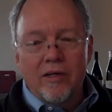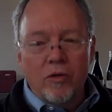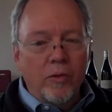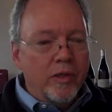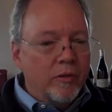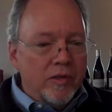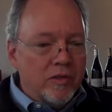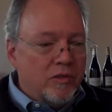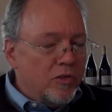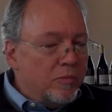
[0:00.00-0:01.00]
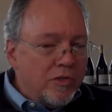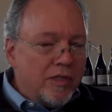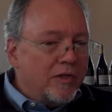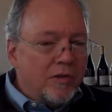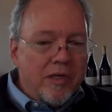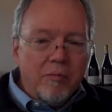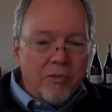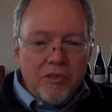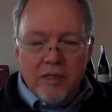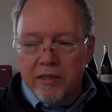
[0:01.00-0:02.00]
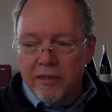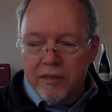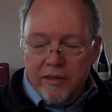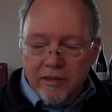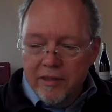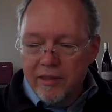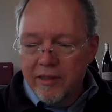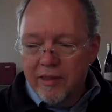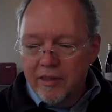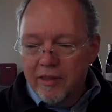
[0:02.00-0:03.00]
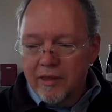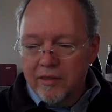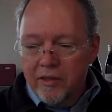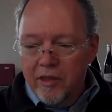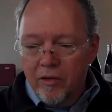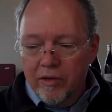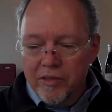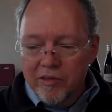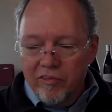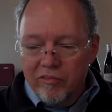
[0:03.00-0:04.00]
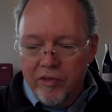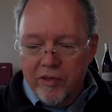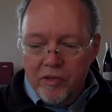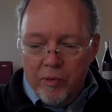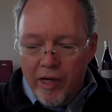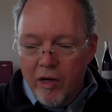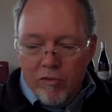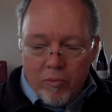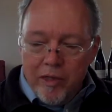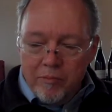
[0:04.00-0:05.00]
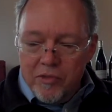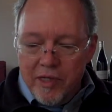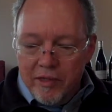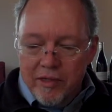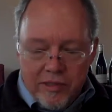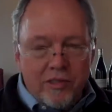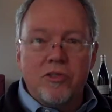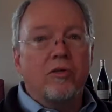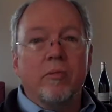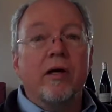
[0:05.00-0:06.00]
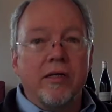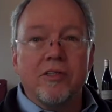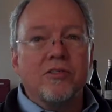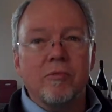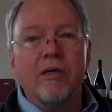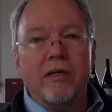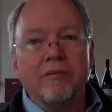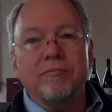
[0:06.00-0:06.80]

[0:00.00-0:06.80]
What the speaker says: You know, whether it's 2% or 10%, you hear all these different figures, but however many percent it is, it's too many.